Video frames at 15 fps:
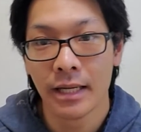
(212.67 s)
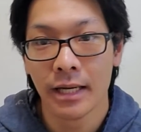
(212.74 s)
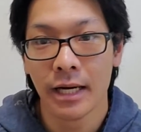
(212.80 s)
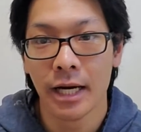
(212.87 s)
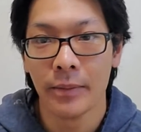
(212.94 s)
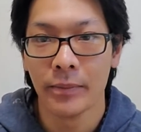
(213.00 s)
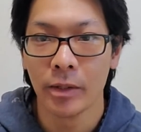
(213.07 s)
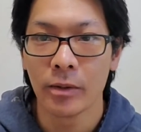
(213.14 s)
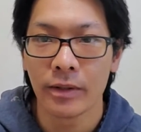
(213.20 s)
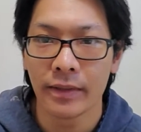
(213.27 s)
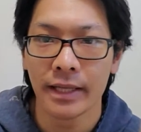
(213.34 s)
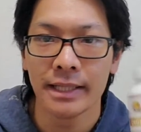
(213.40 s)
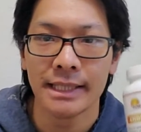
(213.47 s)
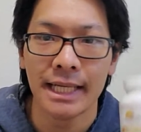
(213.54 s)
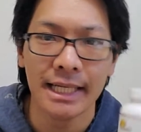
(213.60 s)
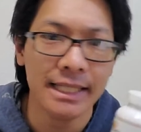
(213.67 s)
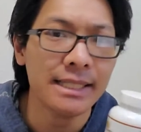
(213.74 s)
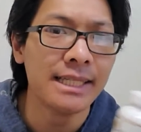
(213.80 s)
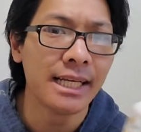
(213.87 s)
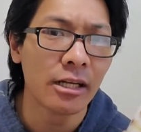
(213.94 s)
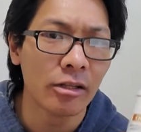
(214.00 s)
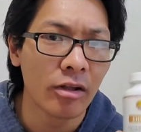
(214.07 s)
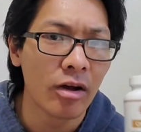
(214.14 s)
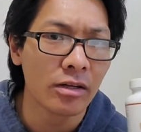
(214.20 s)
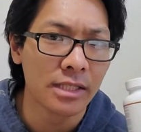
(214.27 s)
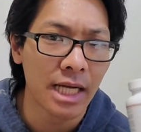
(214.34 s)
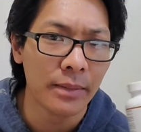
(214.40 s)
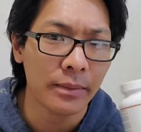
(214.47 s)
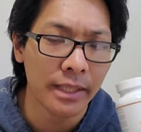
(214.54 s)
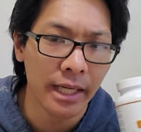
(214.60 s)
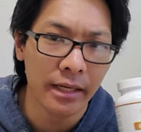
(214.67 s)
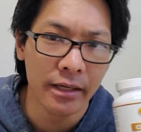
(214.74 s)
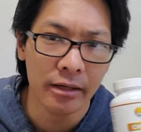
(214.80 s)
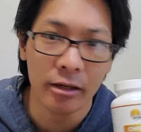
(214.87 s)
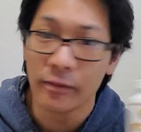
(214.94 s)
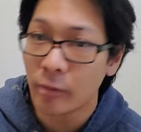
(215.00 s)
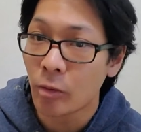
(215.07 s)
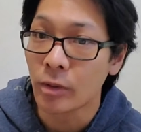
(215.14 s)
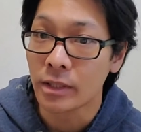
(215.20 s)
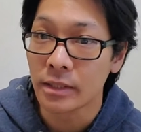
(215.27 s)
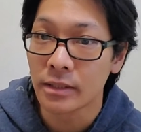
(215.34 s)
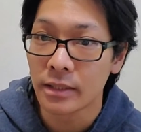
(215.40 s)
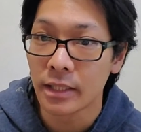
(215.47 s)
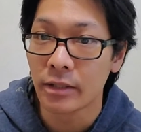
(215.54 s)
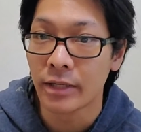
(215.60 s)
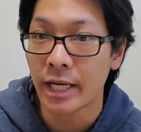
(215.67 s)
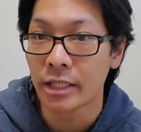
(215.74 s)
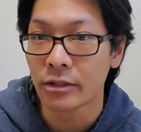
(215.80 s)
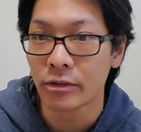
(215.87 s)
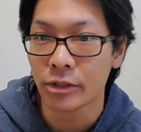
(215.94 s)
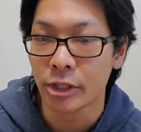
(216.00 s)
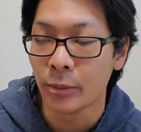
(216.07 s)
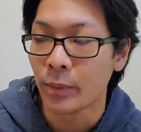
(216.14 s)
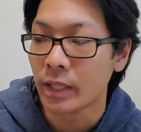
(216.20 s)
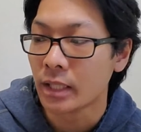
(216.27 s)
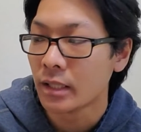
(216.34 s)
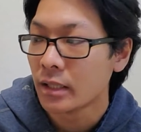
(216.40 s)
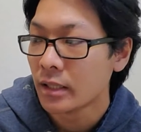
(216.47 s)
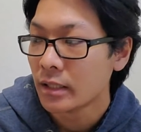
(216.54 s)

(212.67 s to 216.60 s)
The only thing is that it did take a long time to get here. Of course, international shipping.